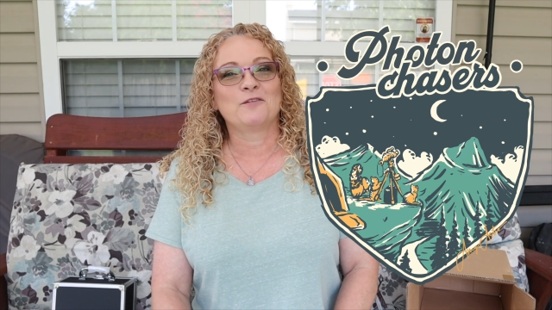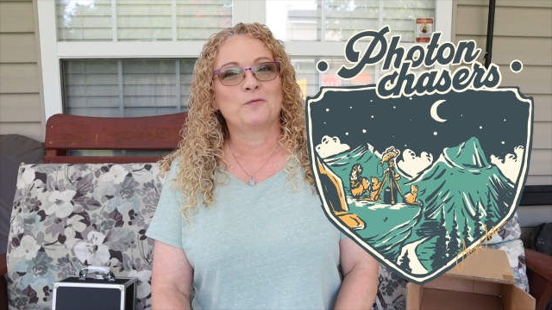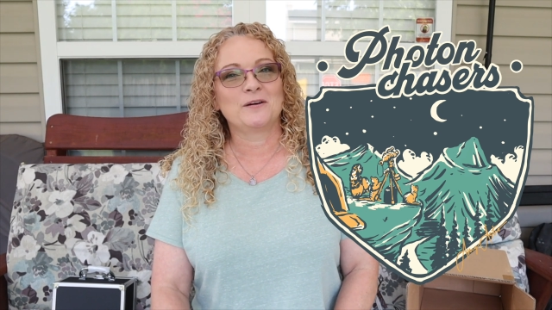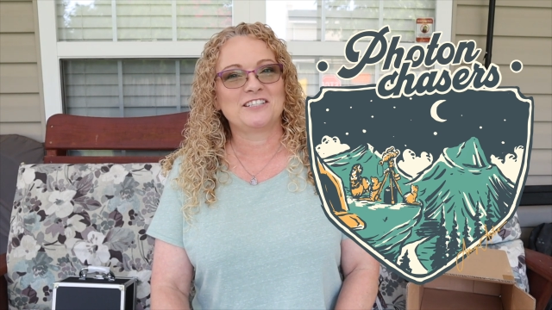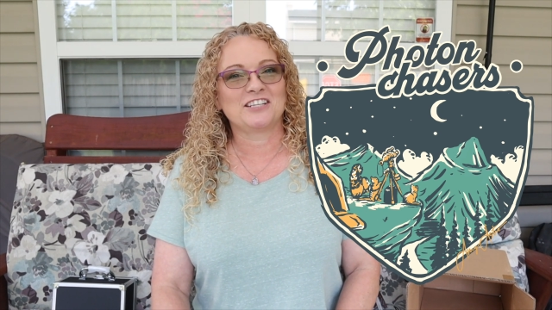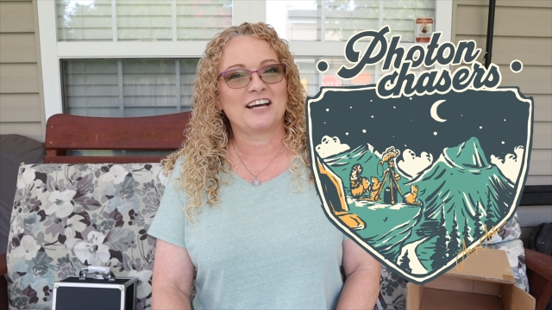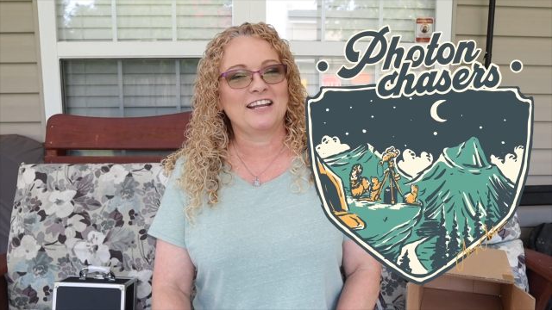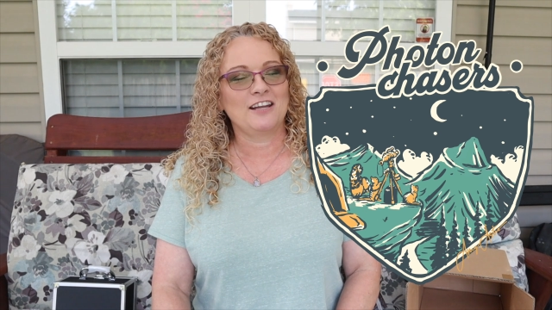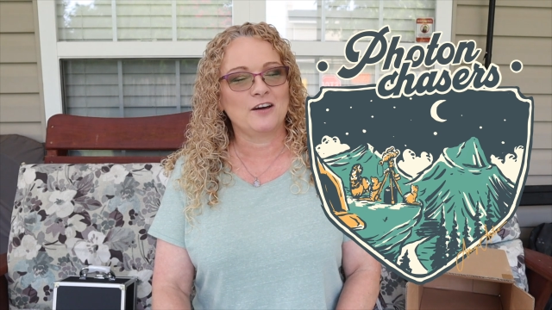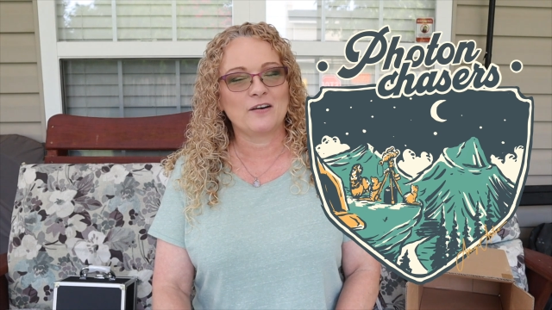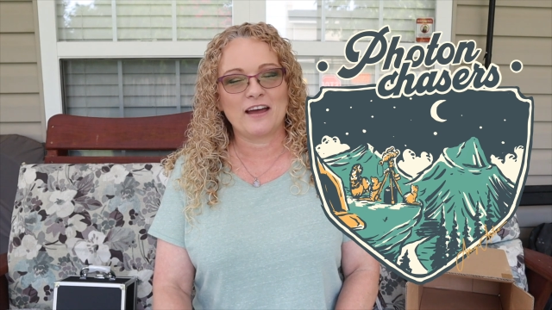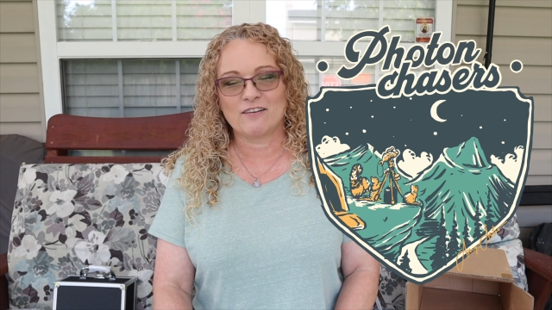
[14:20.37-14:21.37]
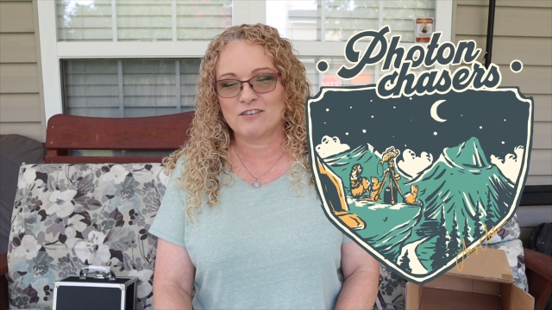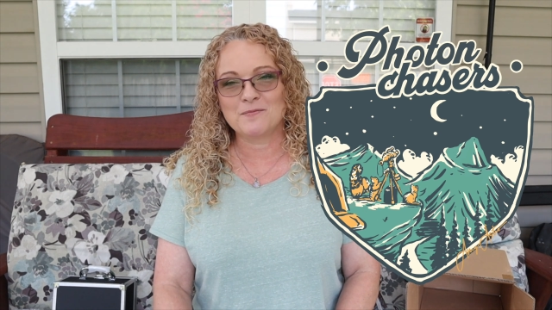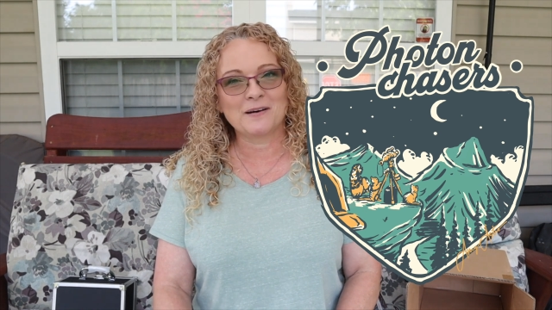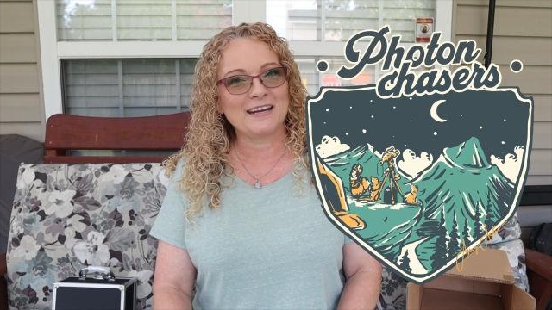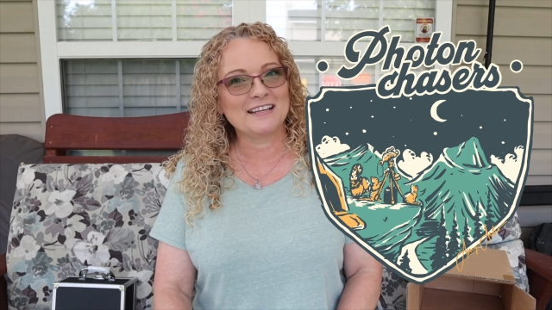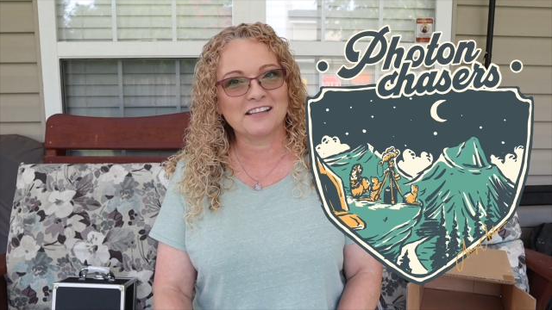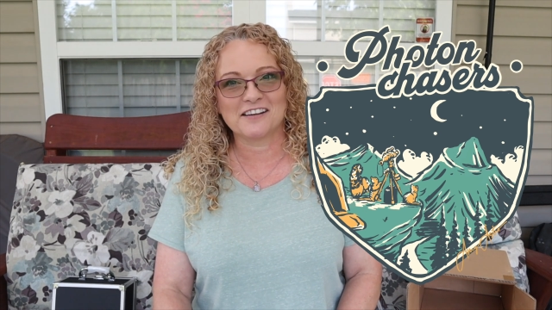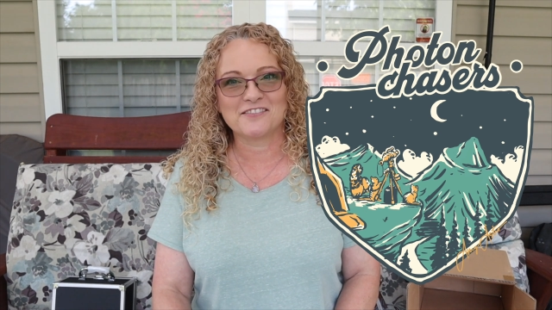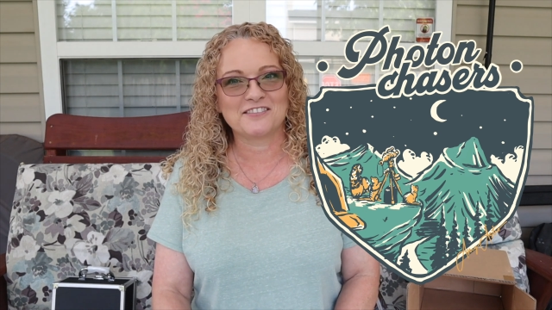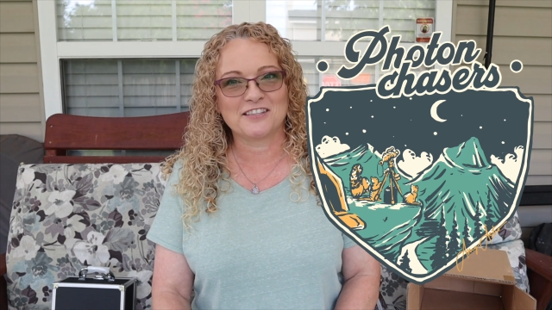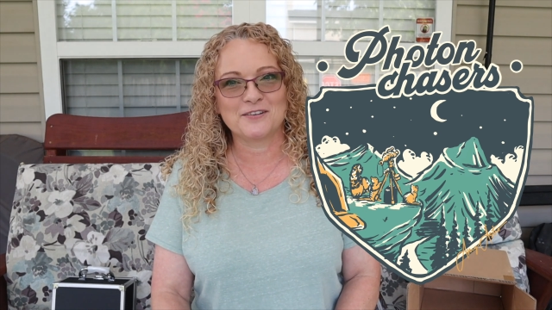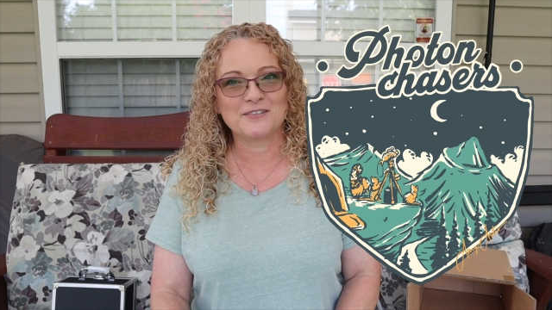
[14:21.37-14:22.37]
which I know everybody
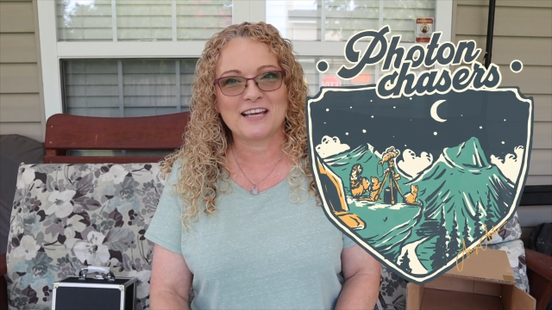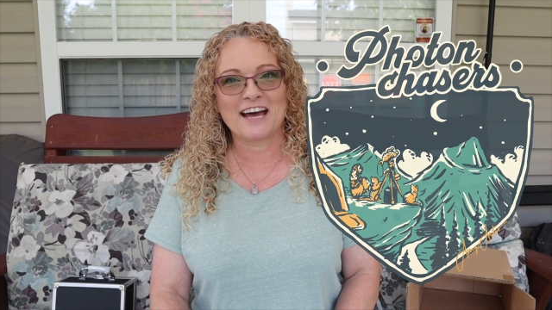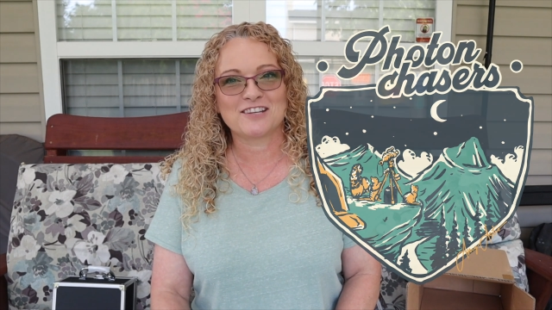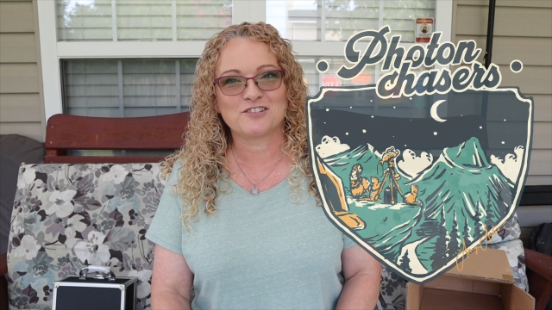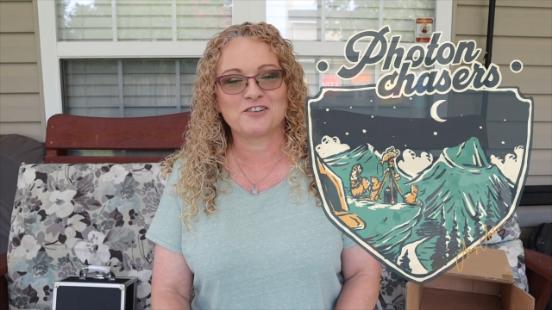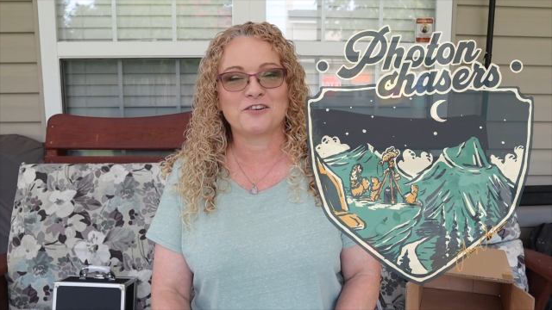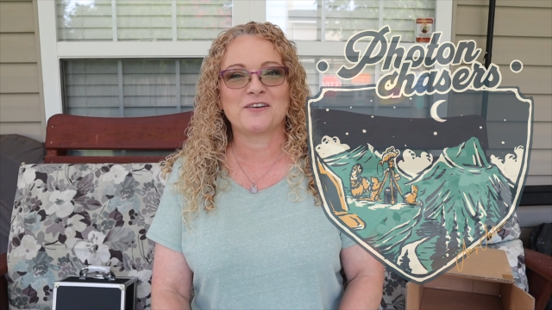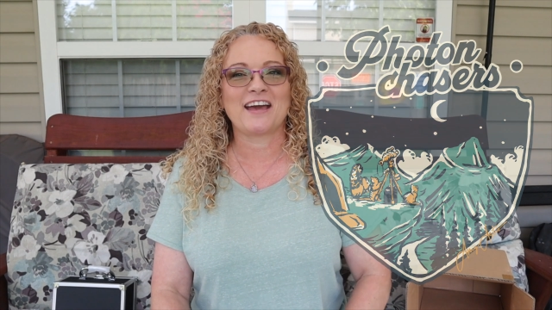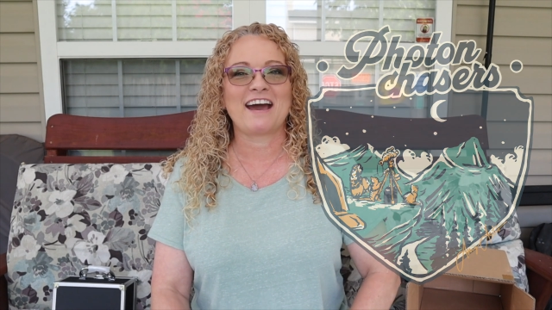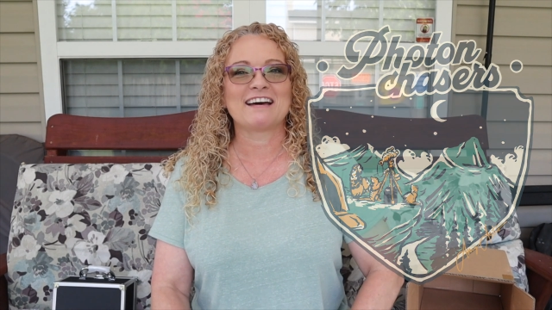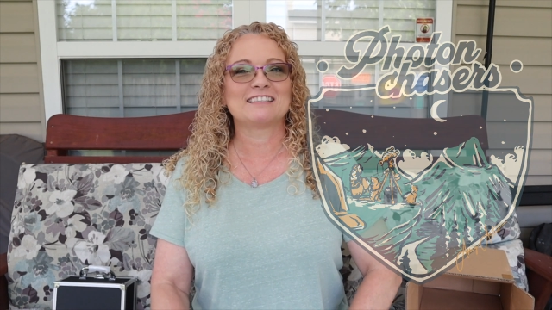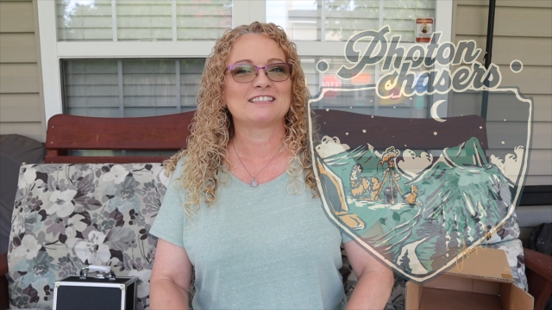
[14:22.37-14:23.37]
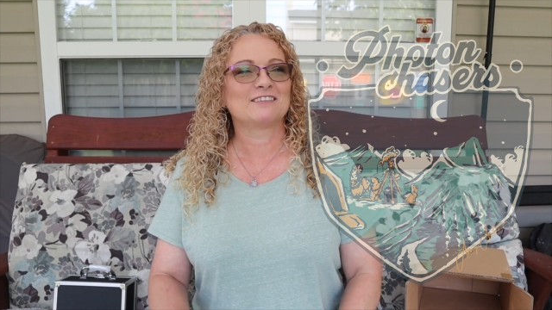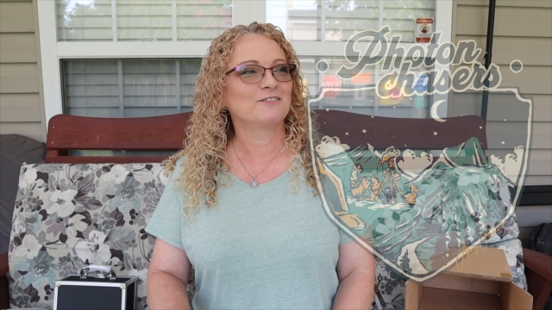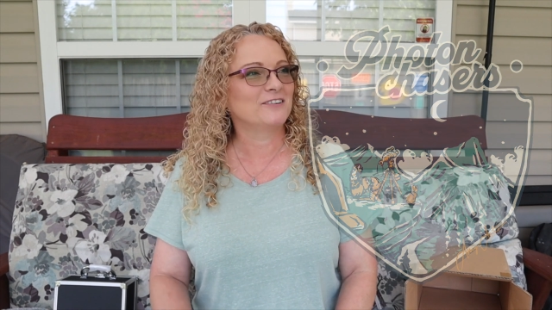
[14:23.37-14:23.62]
loves those Astro Cats.